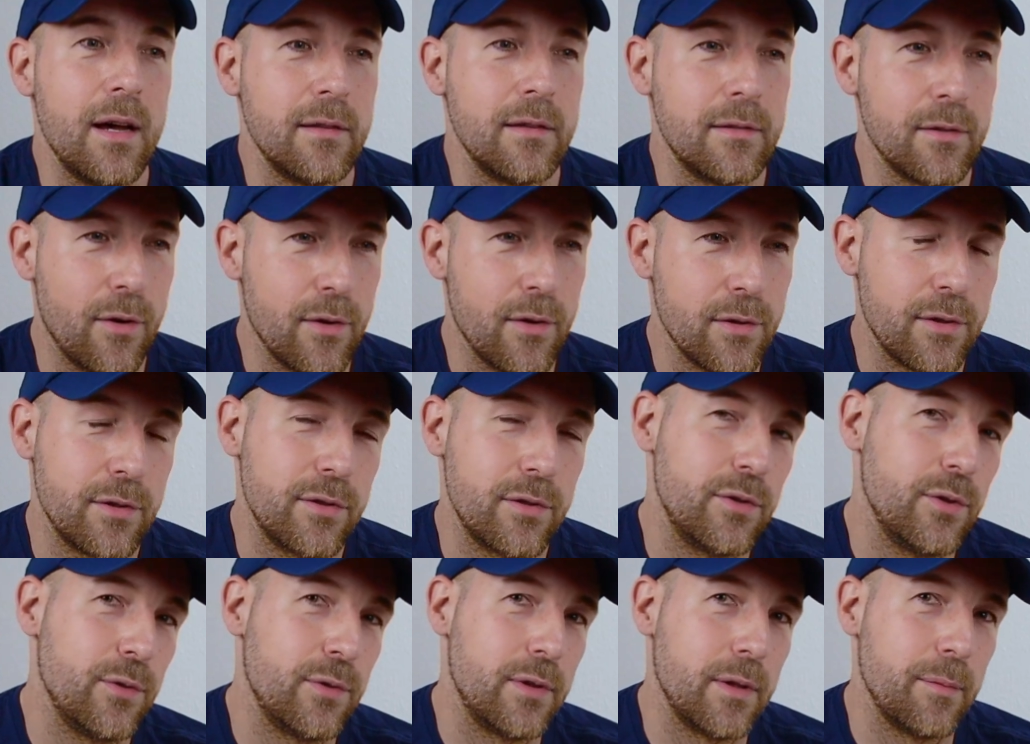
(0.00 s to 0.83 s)
It's also
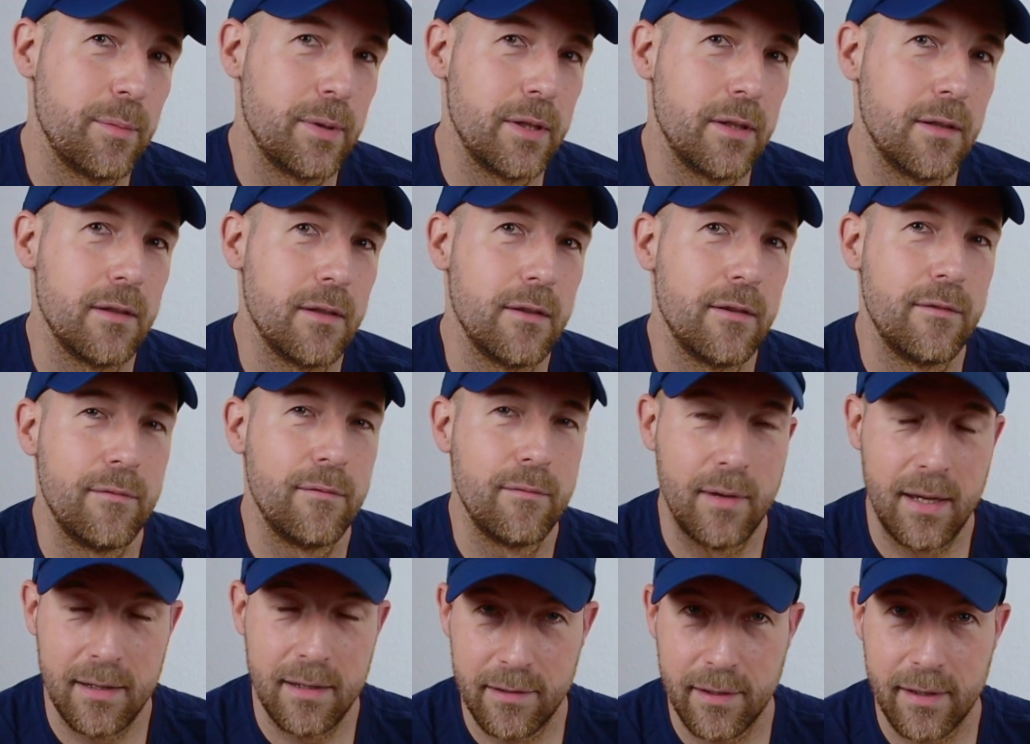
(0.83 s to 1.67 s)
suitable,
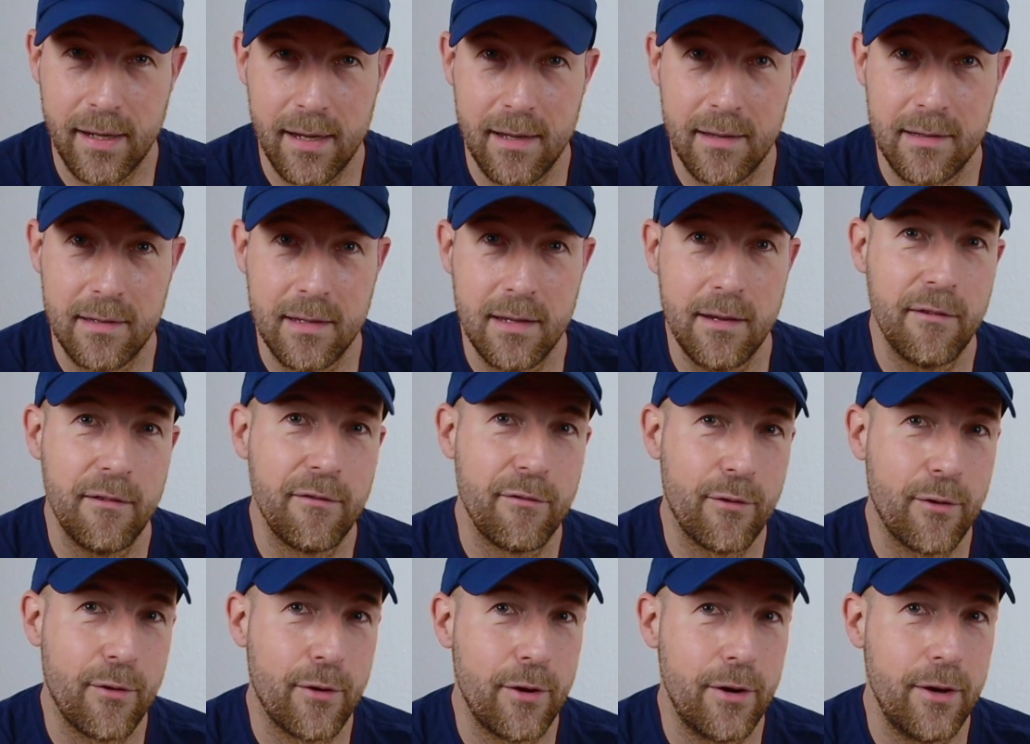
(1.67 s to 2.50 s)
as you can see,
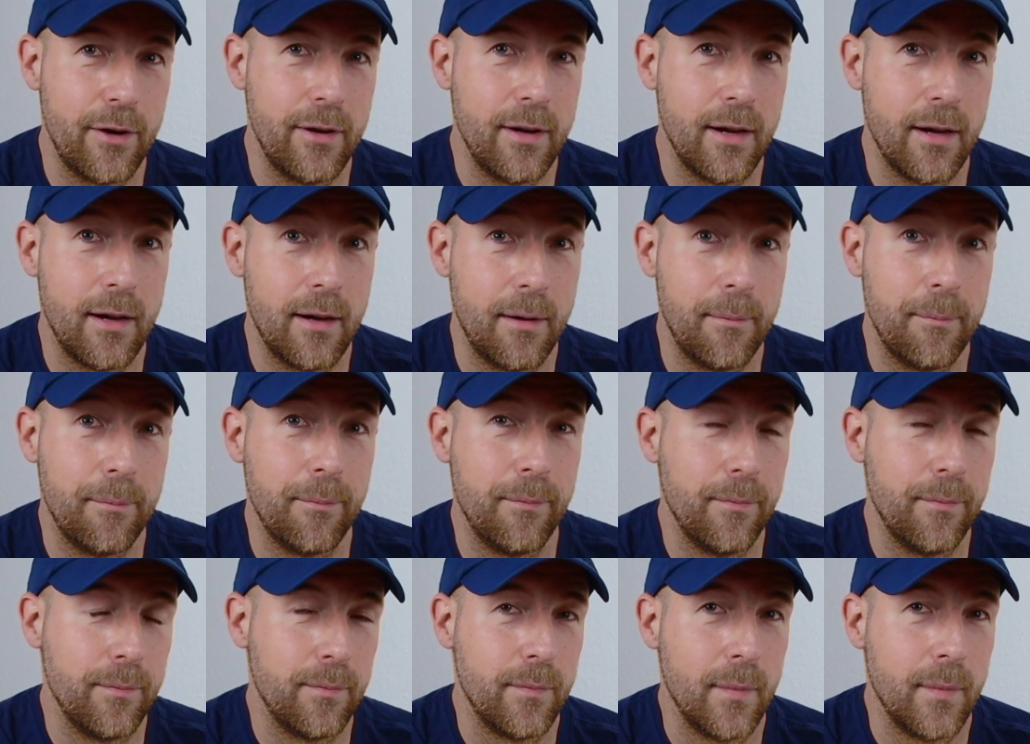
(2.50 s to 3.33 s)
for
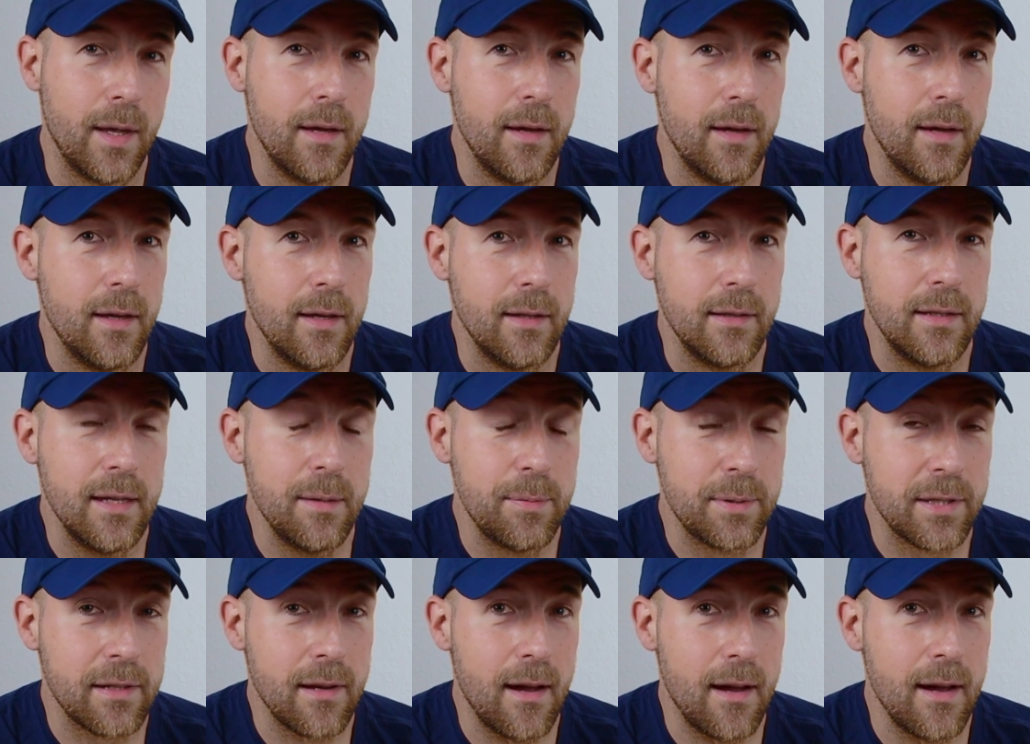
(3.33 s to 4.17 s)

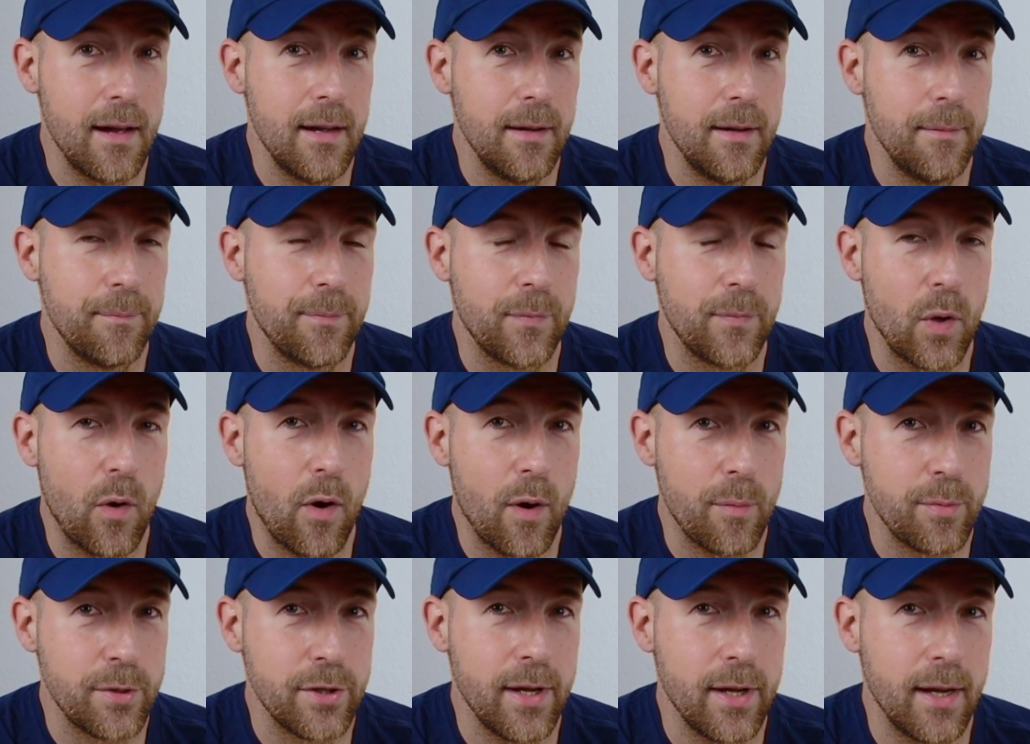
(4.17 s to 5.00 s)
deep sky
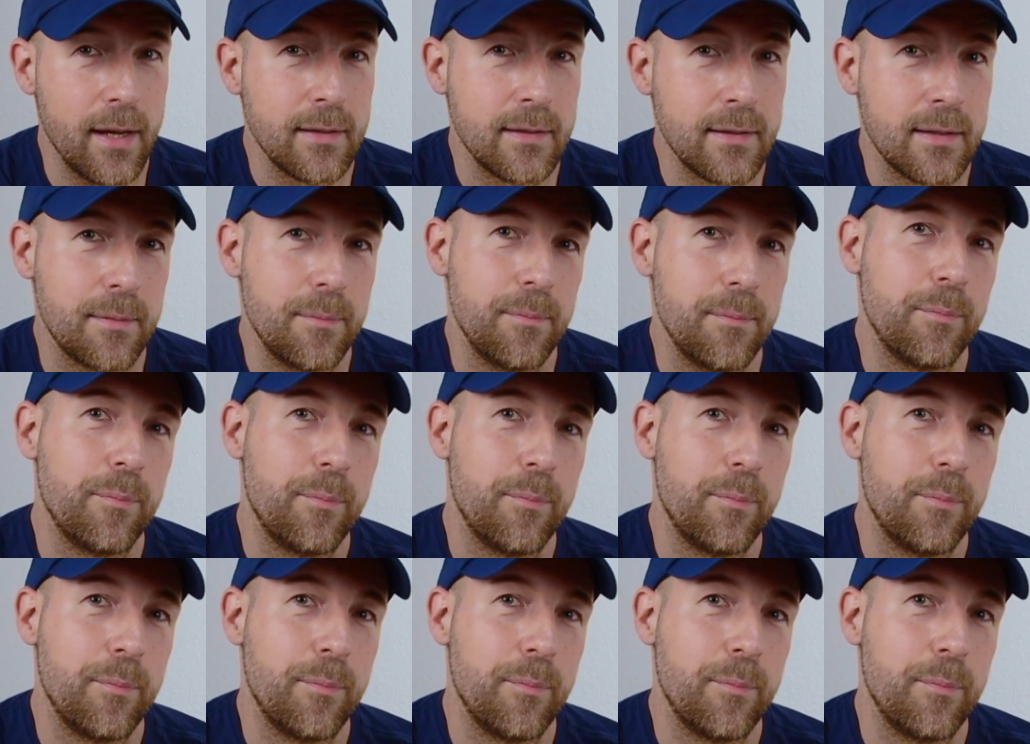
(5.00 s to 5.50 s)
objects.